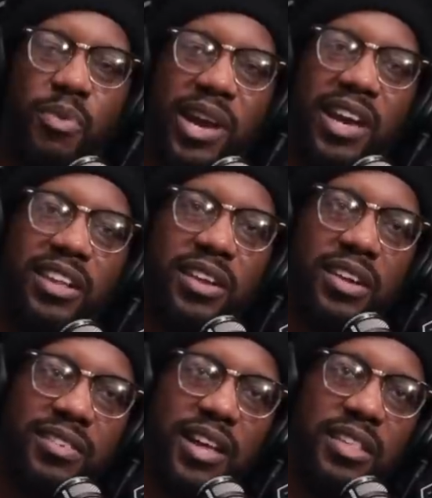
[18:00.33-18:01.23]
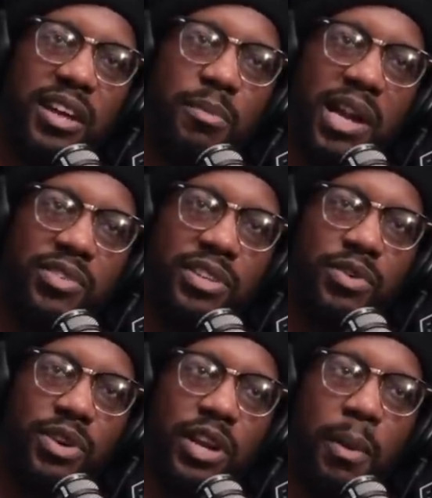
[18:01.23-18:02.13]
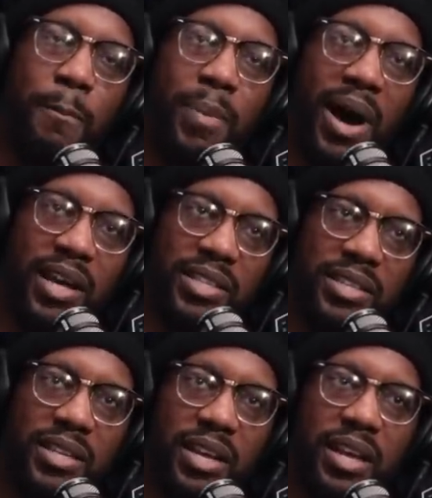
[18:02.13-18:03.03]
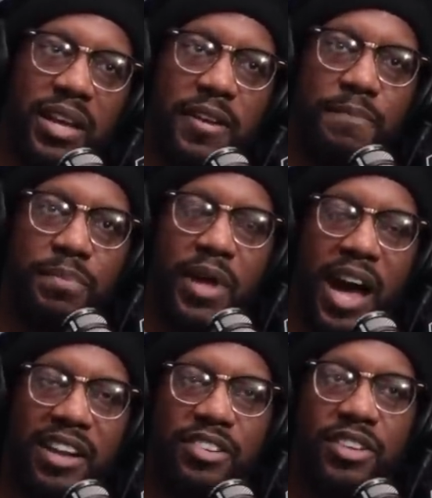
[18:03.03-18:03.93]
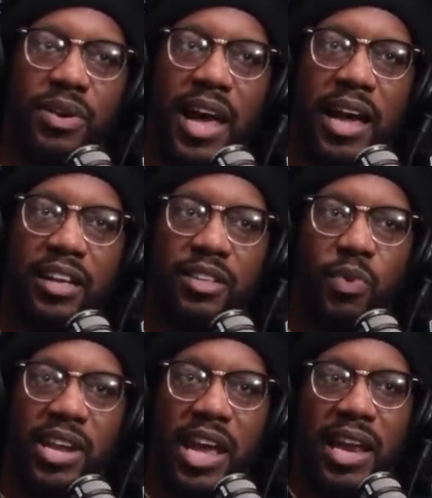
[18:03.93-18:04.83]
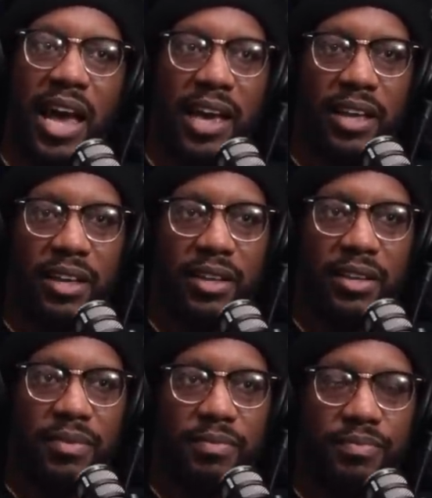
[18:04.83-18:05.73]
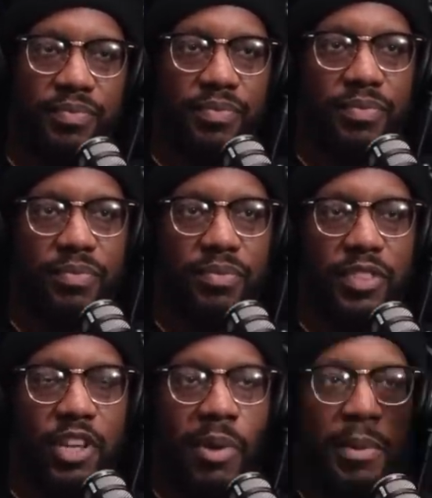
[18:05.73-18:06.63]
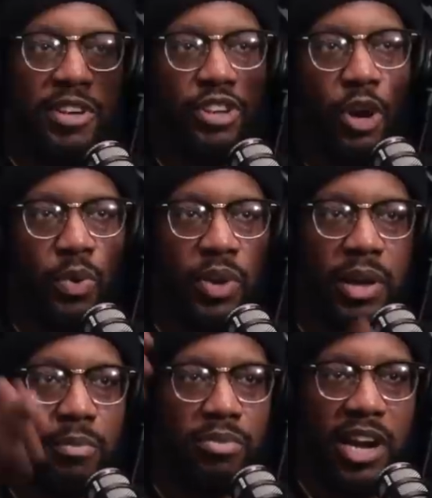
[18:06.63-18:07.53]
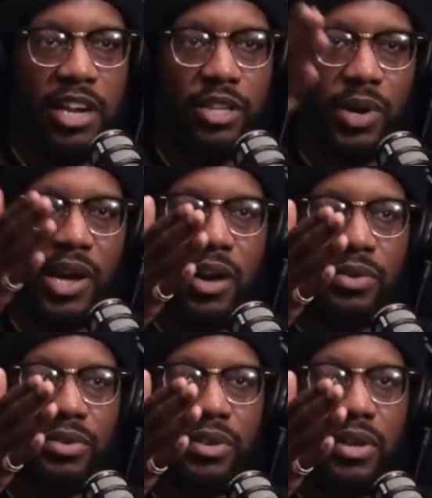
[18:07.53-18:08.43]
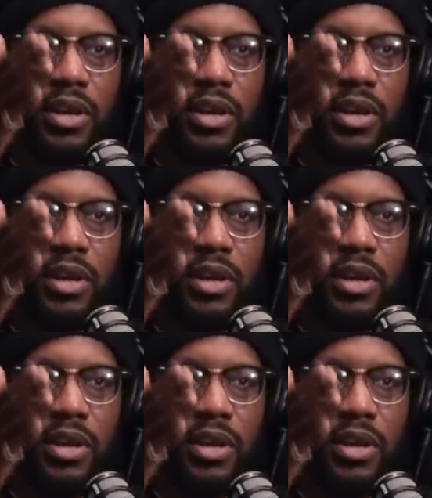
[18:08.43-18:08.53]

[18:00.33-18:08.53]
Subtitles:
way is understanding the mind of a serial killer, but I just don't like when they like, they'll maybe show him breaking into a house